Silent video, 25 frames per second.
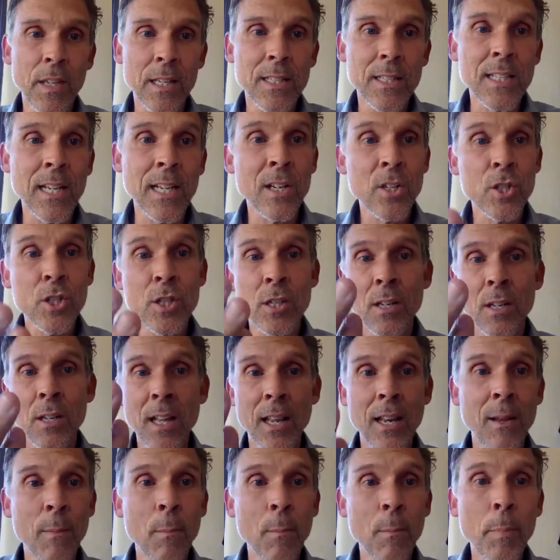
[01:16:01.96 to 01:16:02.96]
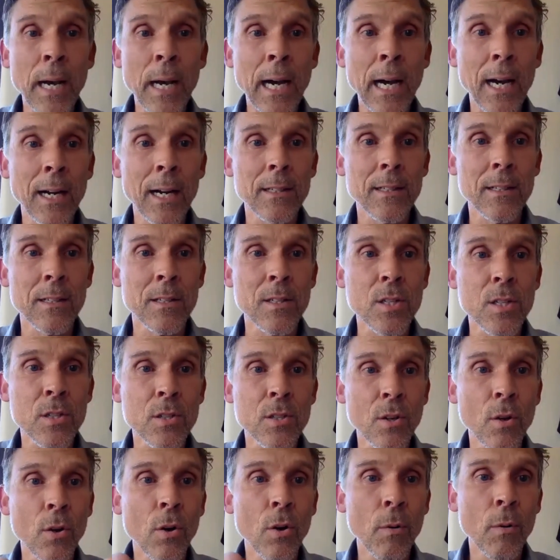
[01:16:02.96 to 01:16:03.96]
intention and impact is
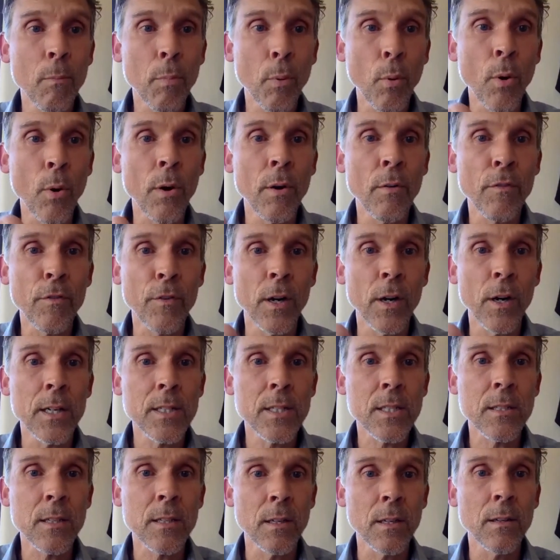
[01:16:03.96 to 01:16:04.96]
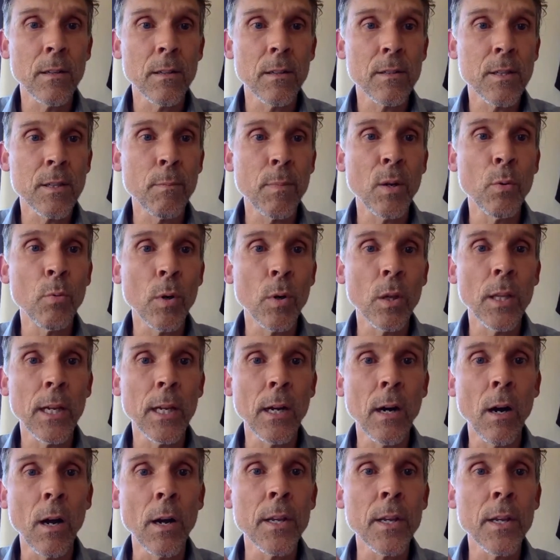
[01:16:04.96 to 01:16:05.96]
so important for us to be
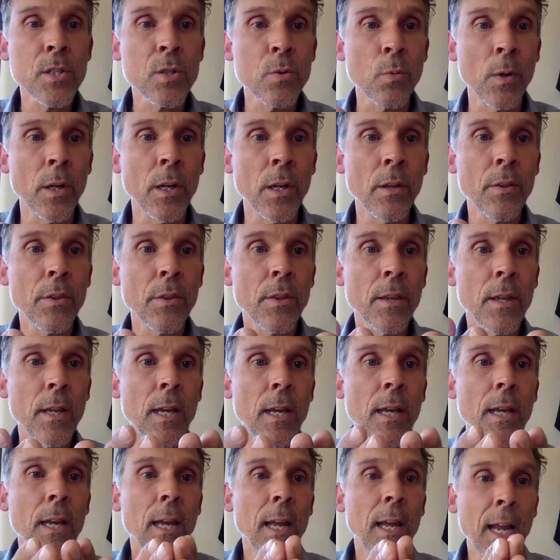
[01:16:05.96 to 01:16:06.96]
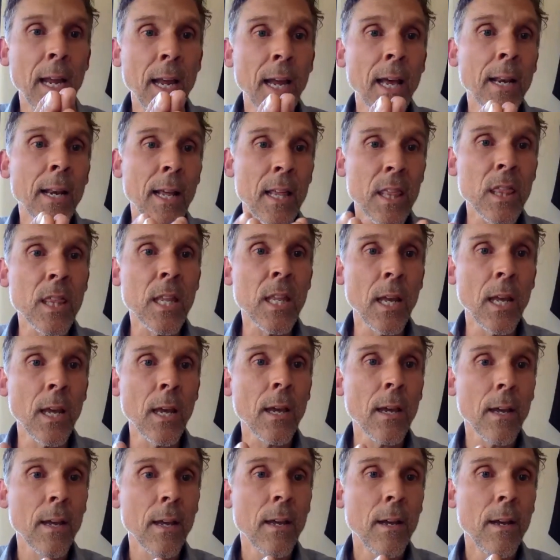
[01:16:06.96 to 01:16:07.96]
really honest with. And I
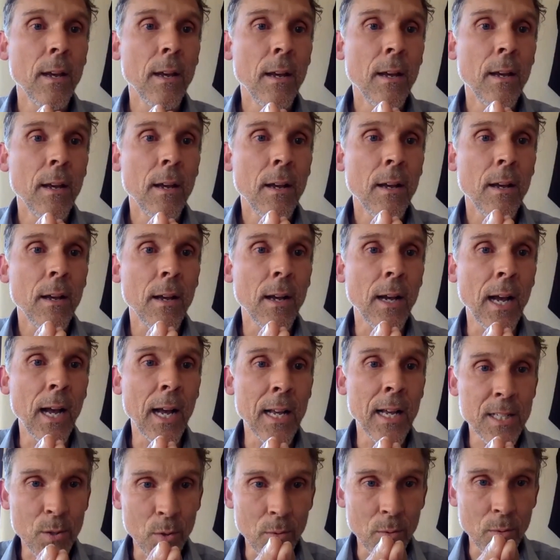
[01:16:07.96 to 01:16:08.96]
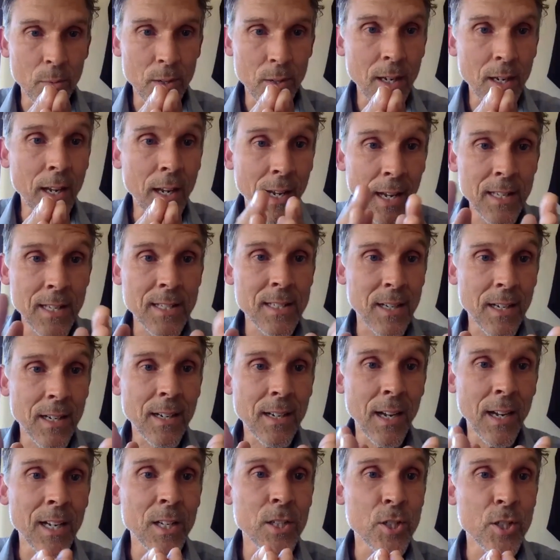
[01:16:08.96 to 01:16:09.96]
think as a
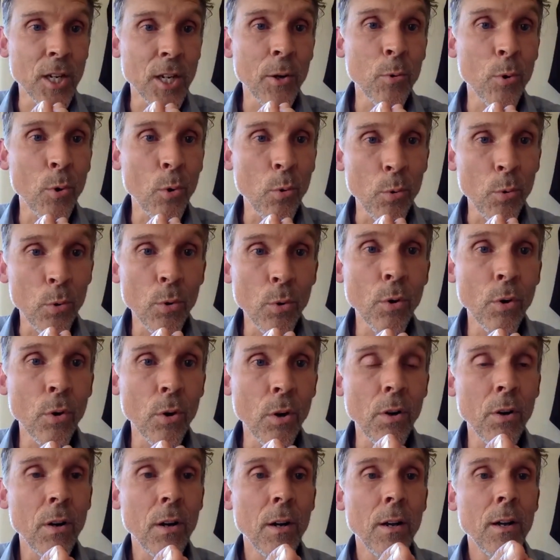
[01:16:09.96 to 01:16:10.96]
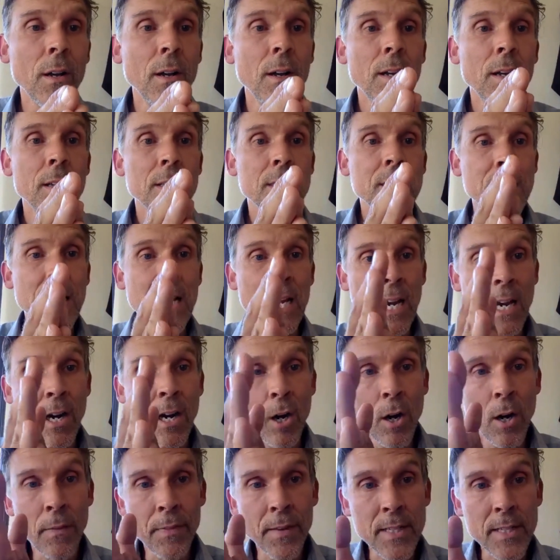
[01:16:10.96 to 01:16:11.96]
kind of general rule, to
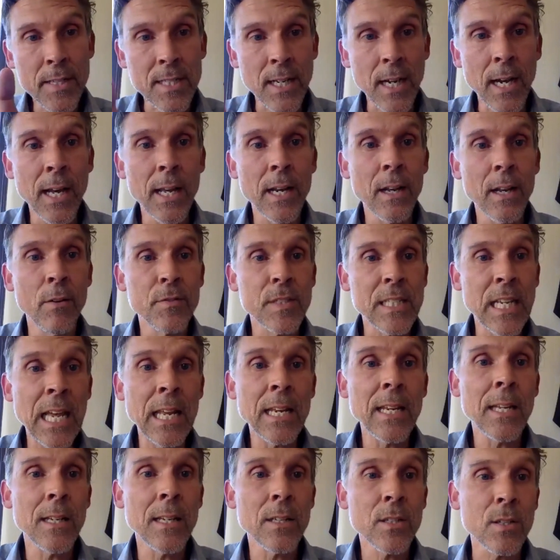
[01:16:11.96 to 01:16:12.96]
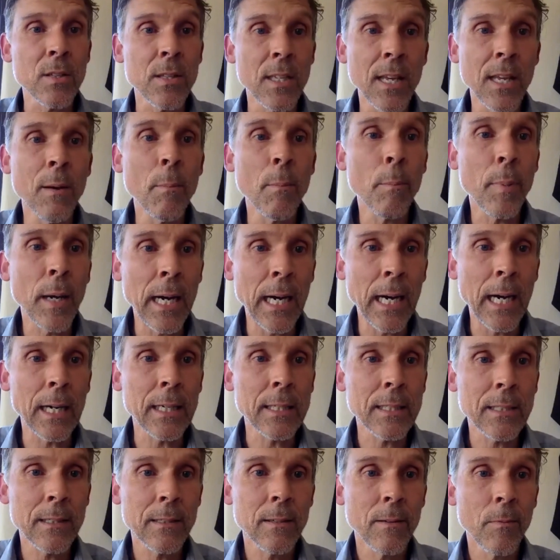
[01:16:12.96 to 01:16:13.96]
err on the side of tending to the
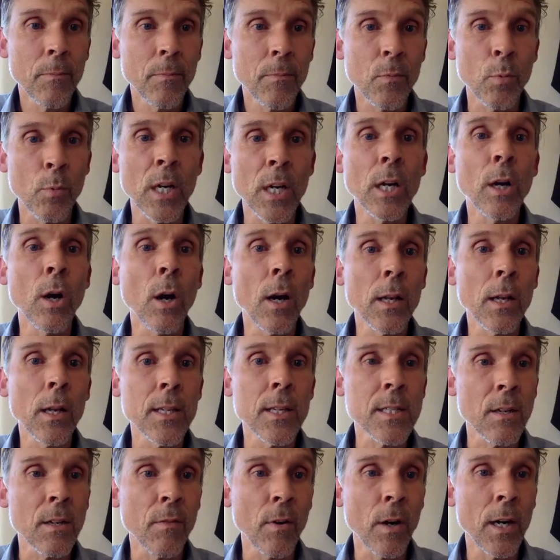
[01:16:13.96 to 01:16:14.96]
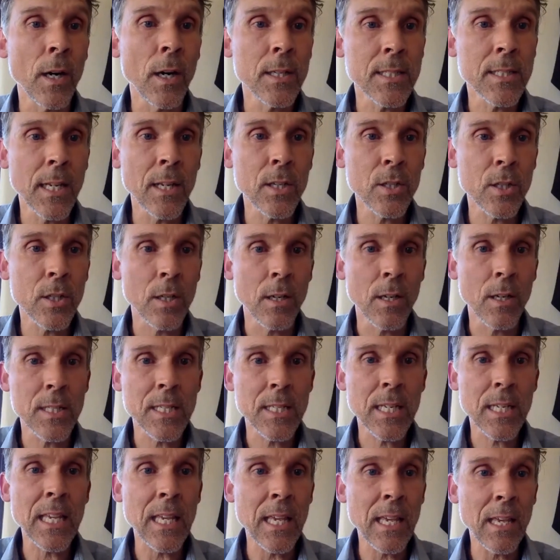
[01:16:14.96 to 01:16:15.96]
impact, regardless of our intention,
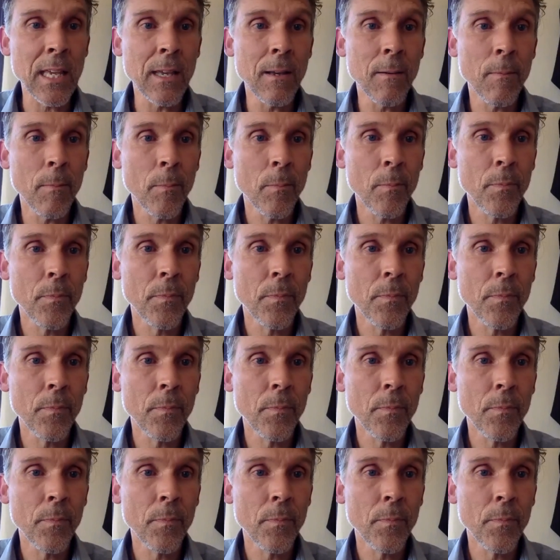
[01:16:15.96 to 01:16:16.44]
is key.